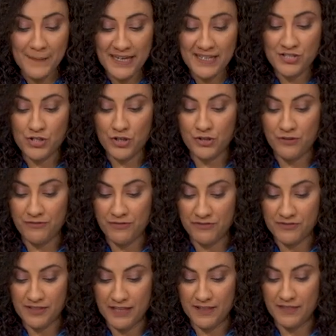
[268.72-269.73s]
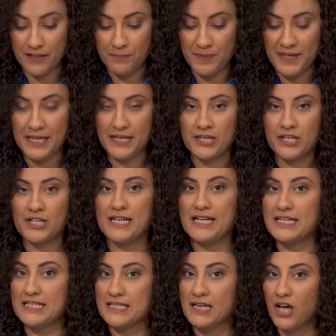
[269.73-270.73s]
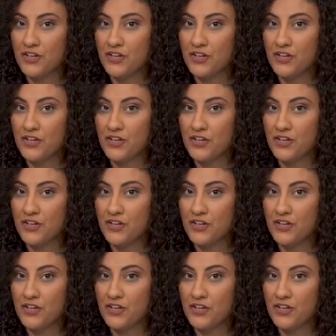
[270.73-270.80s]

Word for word: Mixture 15. The beaker is